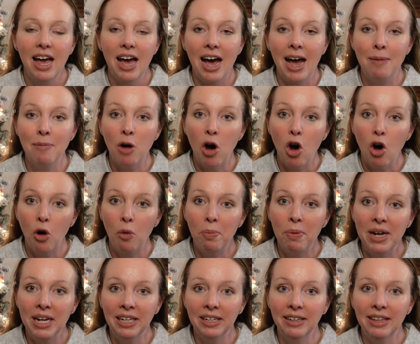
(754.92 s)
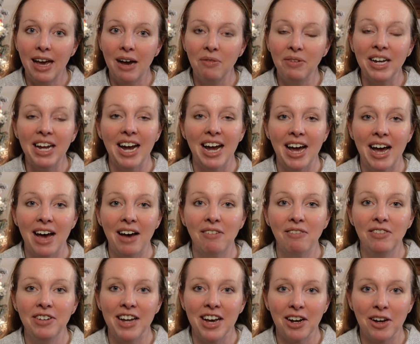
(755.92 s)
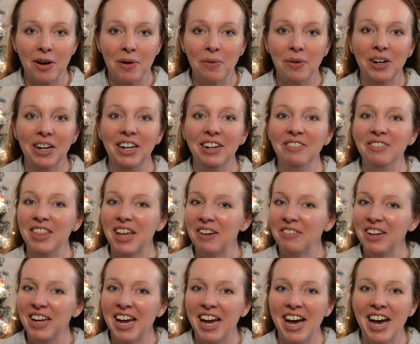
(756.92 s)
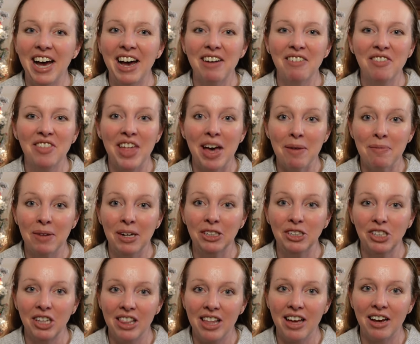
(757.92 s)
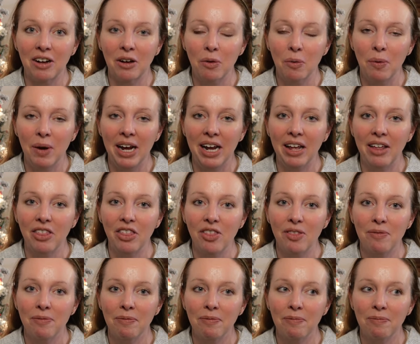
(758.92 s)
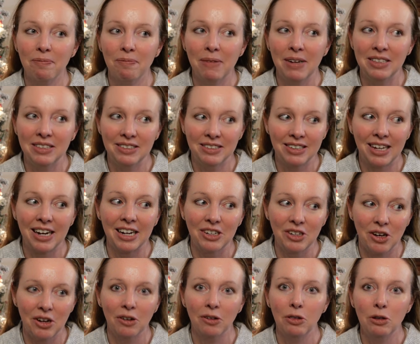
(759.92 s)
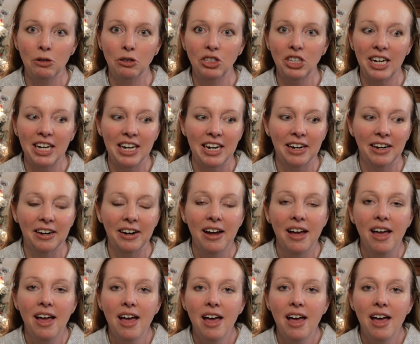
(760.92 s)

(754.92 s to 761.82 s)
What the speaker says: I'm hoping that we have, knock on wood, that we have that much luck with my second daughter Lucia here.